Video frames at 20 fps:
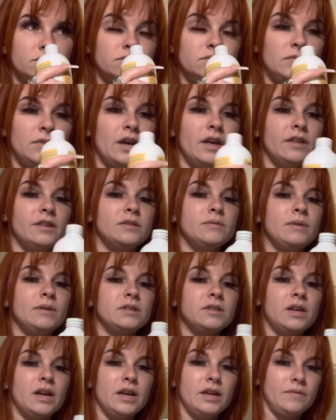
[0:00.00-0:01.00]
Yeah, that
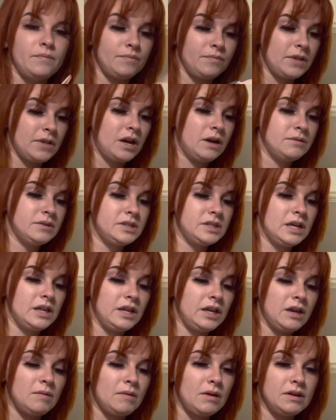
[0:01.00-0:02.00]
smells good. I was
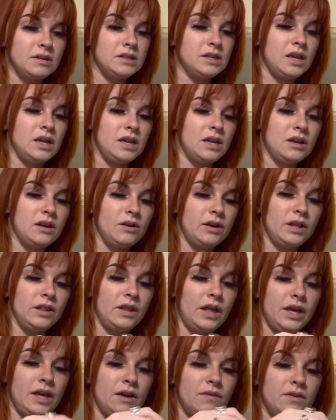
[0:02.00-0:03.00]
telling him, I was like, you know, I
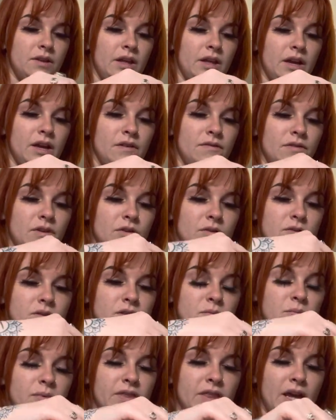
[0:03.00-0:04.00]
like everything I've
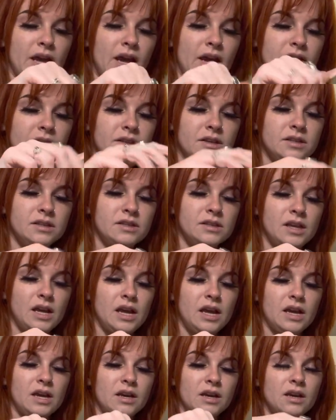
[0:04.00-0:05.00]
used, but they had this
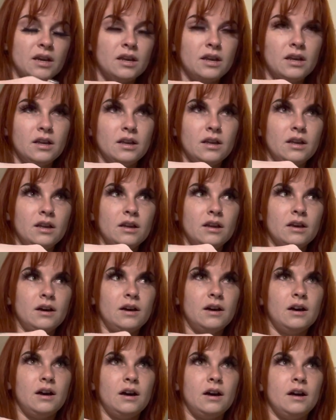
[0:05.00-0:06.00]
like
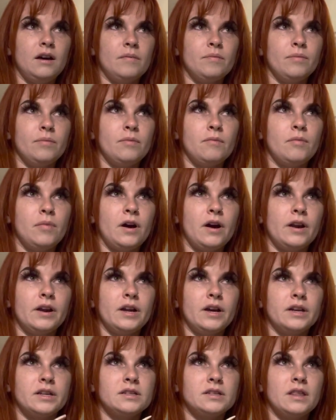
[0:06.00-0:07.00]

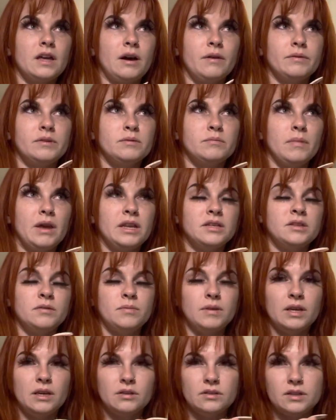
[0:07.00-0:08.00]
product that was meant to
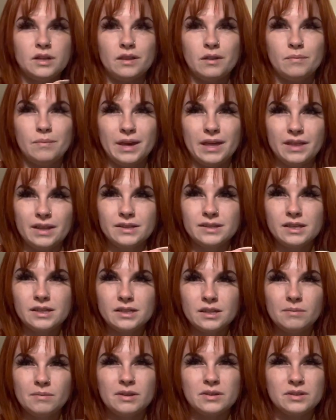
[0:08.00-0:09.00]
be used in the bathing
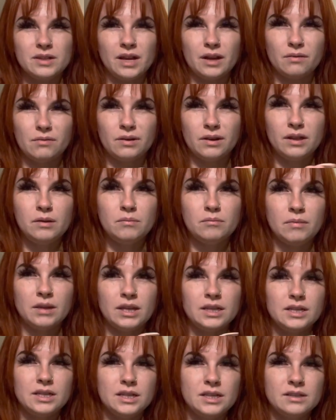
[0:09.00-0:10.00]
system. It was like really
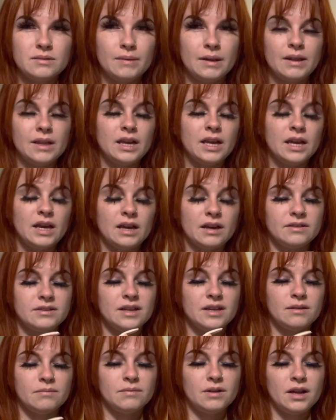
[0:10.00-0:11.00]
minty smelling. I was
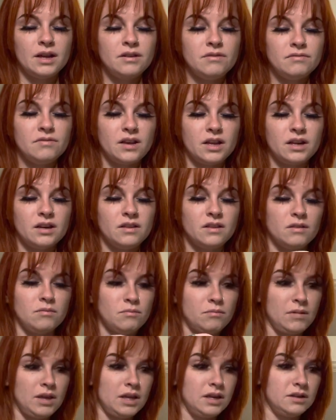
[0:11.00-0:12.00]
like, I'm not a fan of the
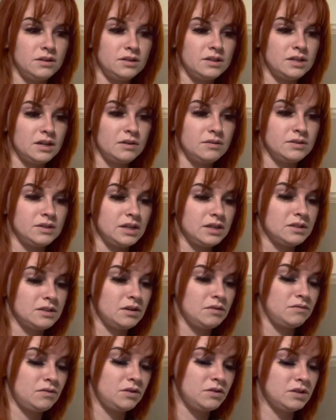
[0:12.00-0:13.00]
mint. I was like, so
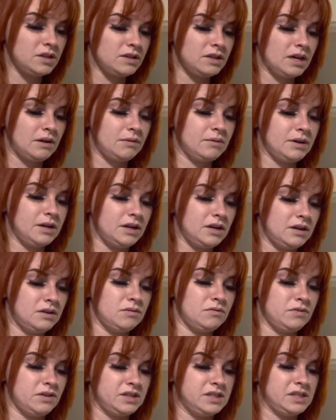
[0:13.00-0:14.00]
if you did that one in a
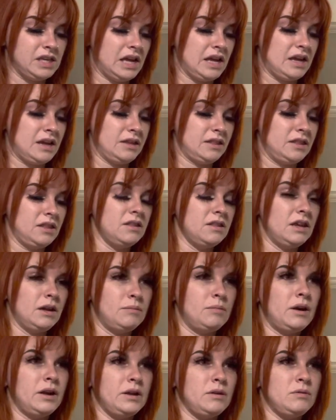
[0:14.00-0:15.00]
different scent, I'd
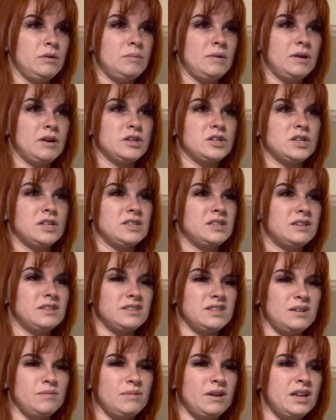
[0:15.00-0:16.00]
probably repurchase. I
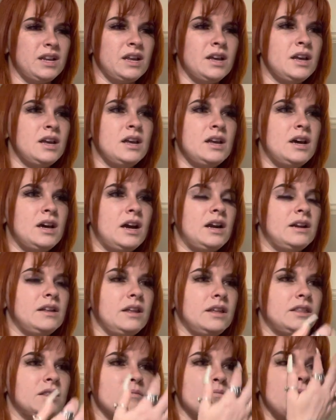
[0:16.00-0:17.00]
was like, but I don't
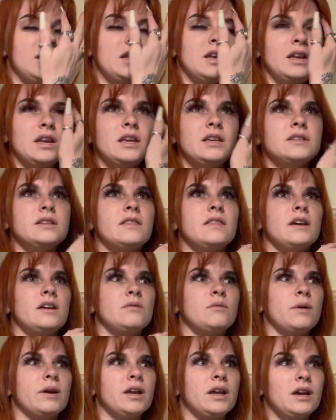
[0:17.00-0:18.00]
like the mint. And he said they're
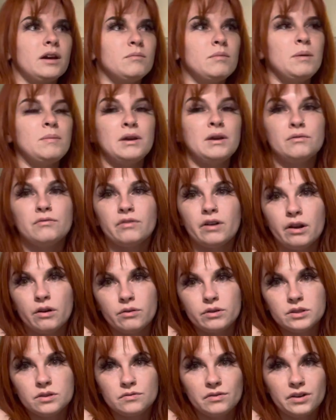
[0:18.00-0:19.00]
working on maybe a
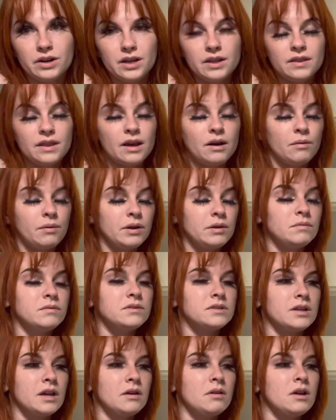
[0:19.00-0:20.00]
fragrance free in that one.
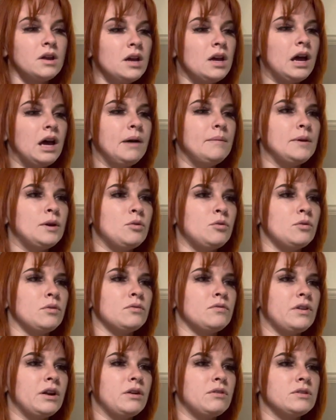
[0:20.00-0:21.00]
So I'd be cool with
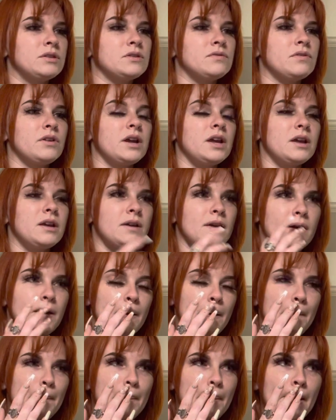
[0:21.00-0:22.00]
fragrance free.
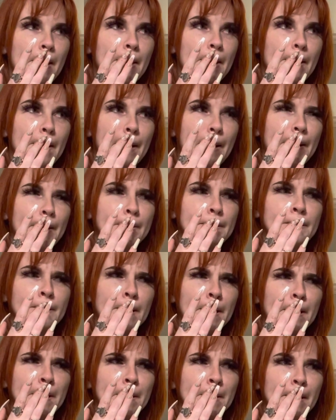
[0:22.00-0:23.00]
But I
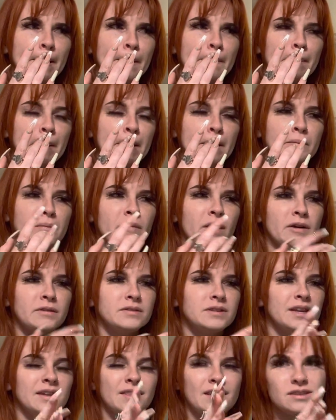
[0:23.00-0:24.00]
don't like mint. I
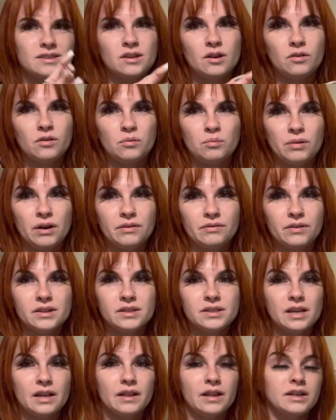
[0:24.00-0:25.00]
was like, and that's total
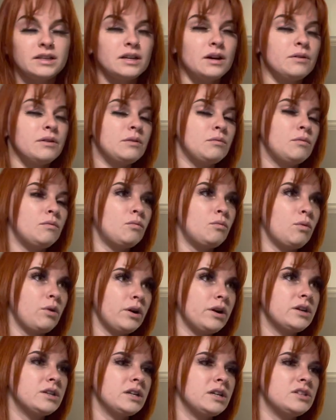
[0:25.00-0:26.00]
preference. I liked how it
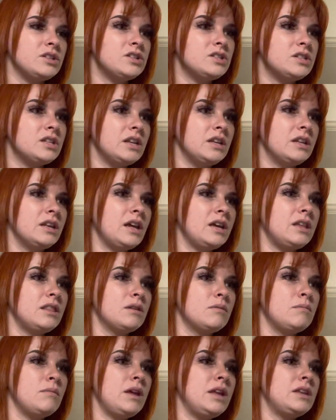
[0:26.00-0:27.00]
worked. I just didn't like the
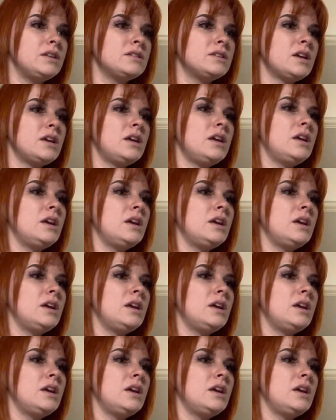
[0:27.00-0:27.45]
mint.